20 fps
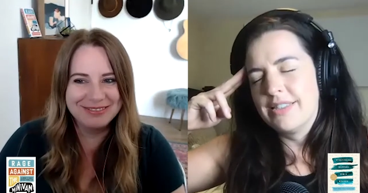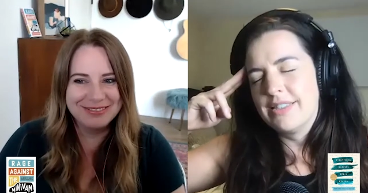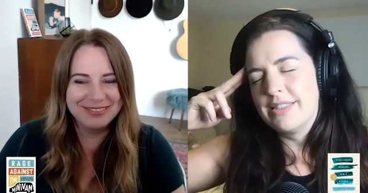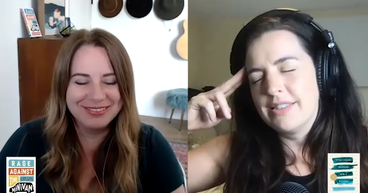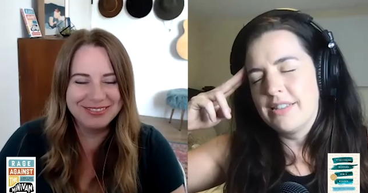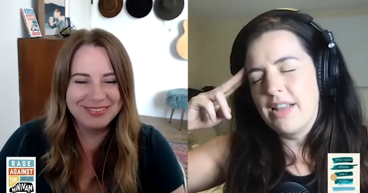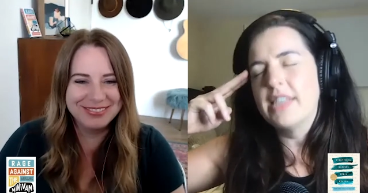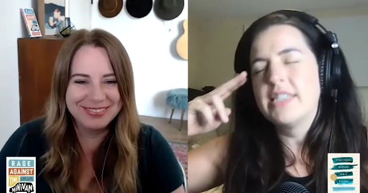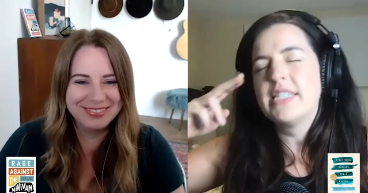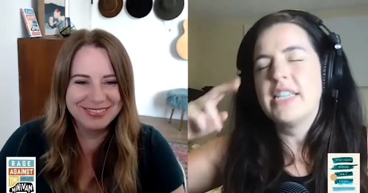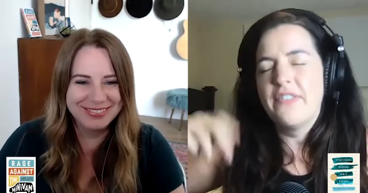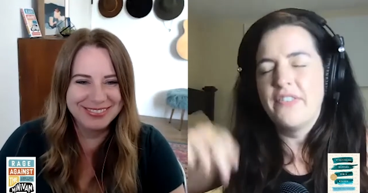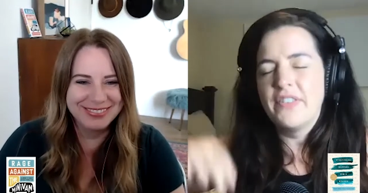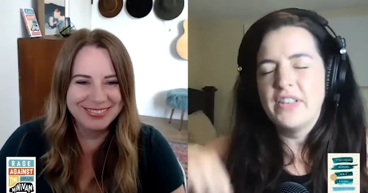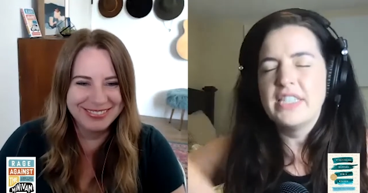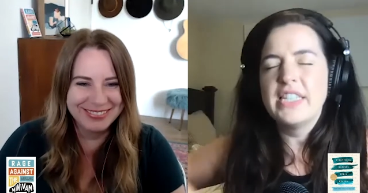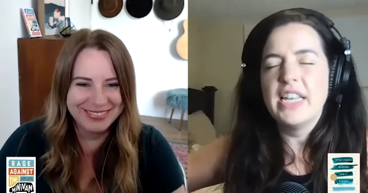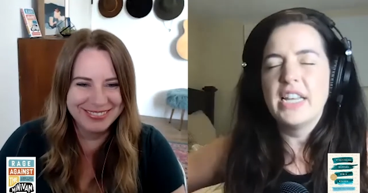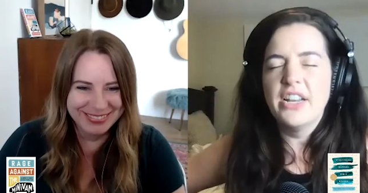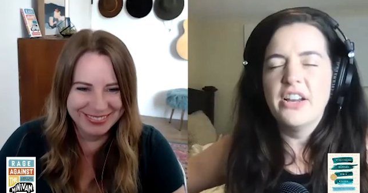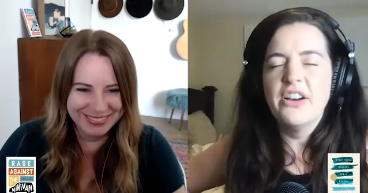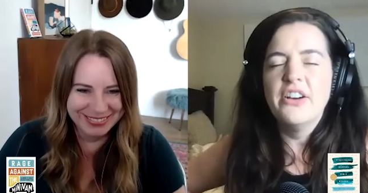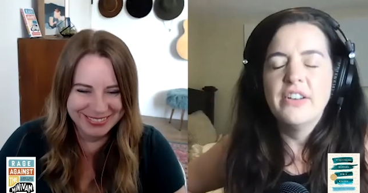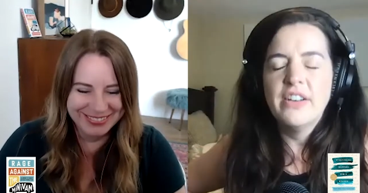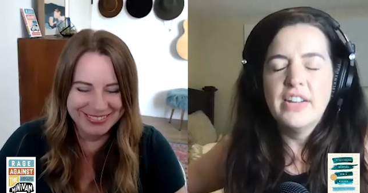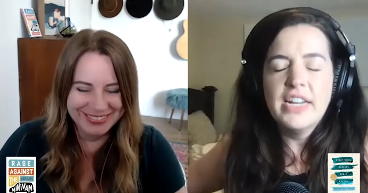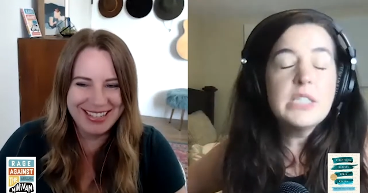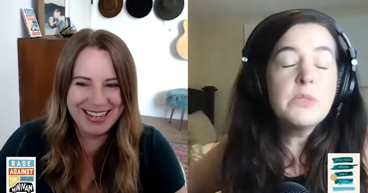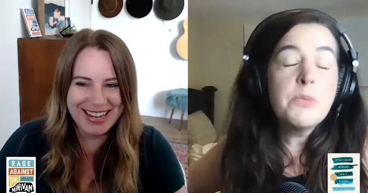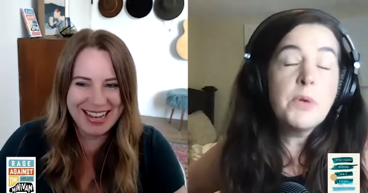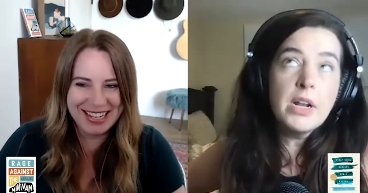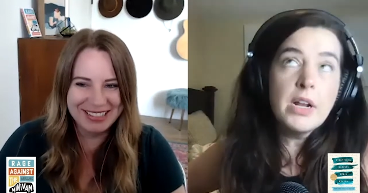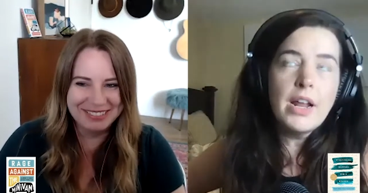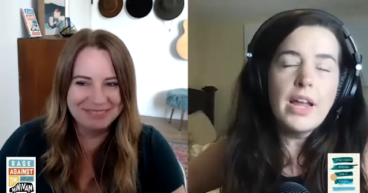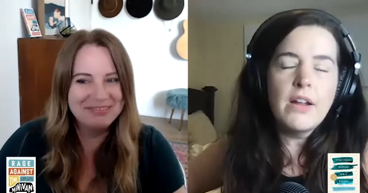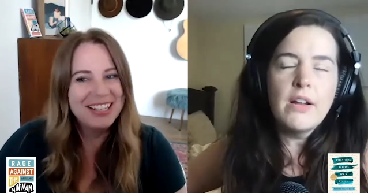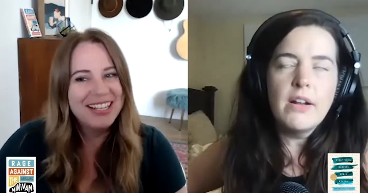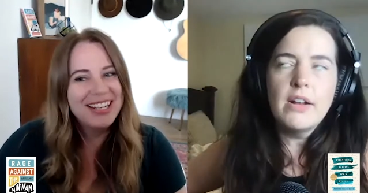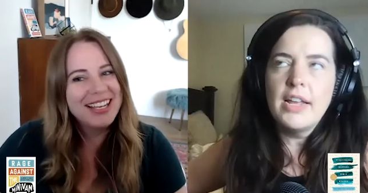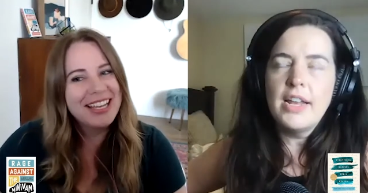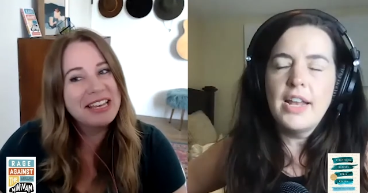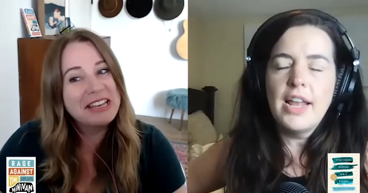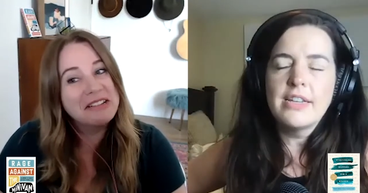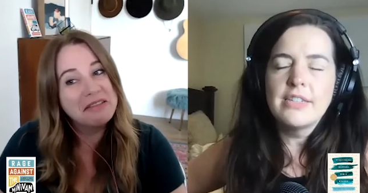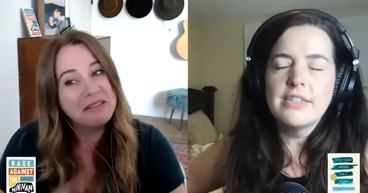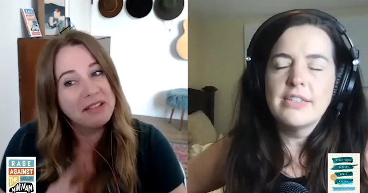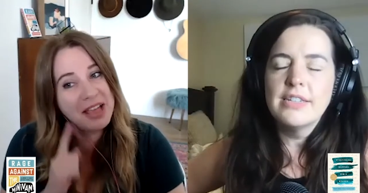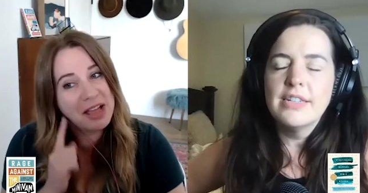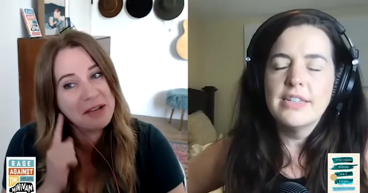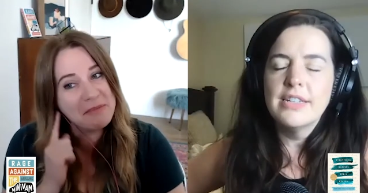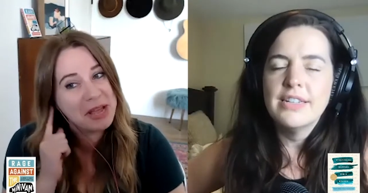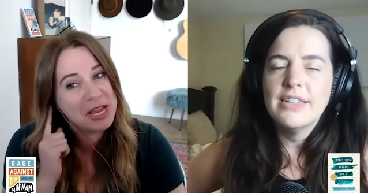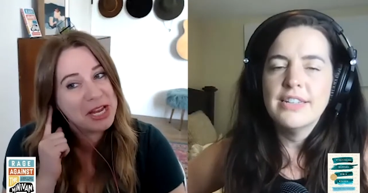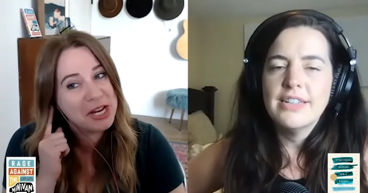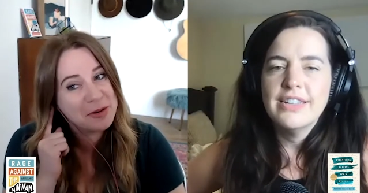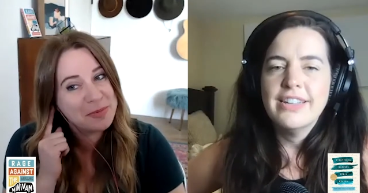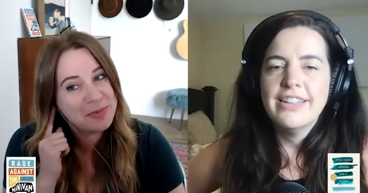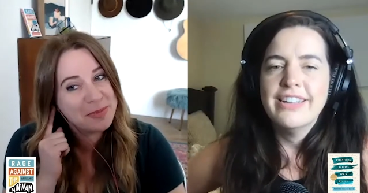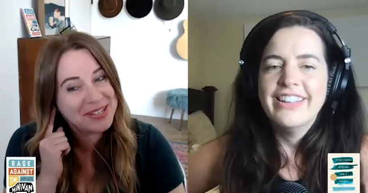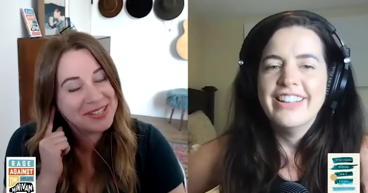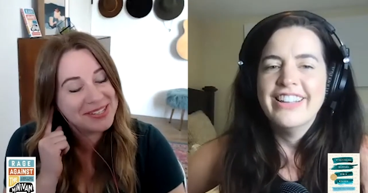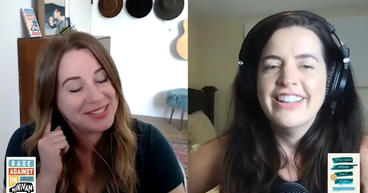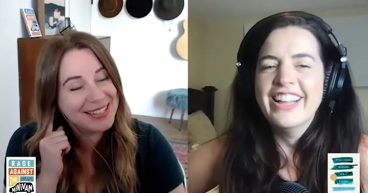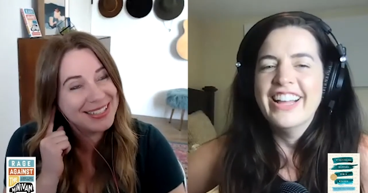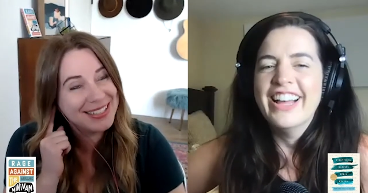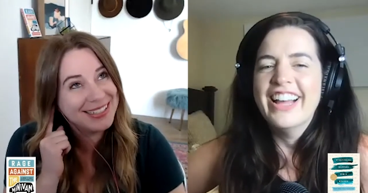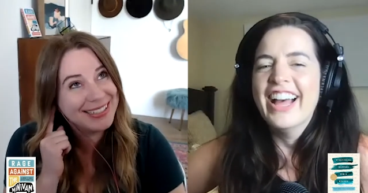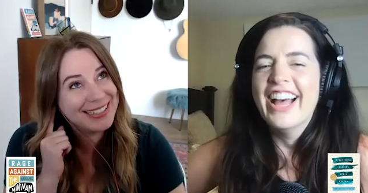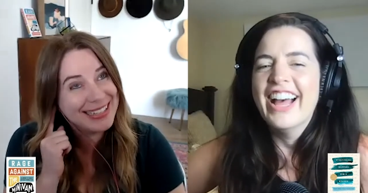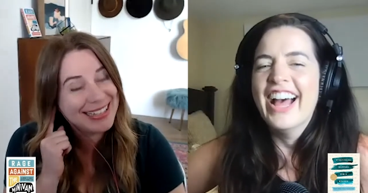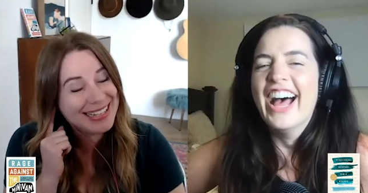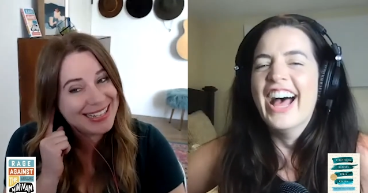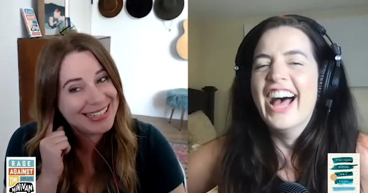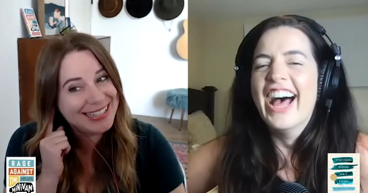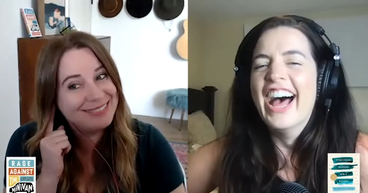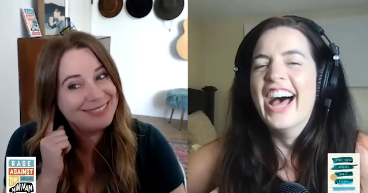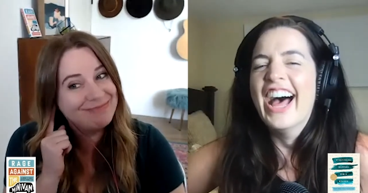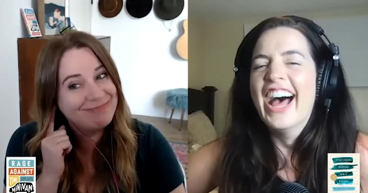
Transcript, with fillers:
Speaker 1: God's definitely saying no. It's weird. Yeah. I heard. Actually. Got my
Speaker 2: earpiece in, and he